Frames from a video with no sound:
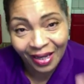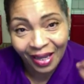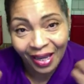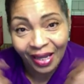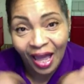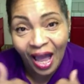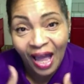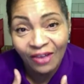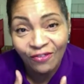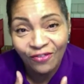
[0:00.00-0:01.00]
And
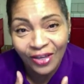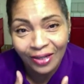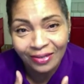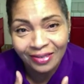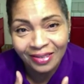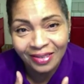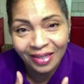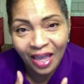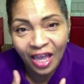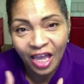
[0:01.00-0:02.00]
I felt
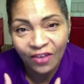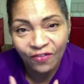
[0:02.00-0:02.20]
a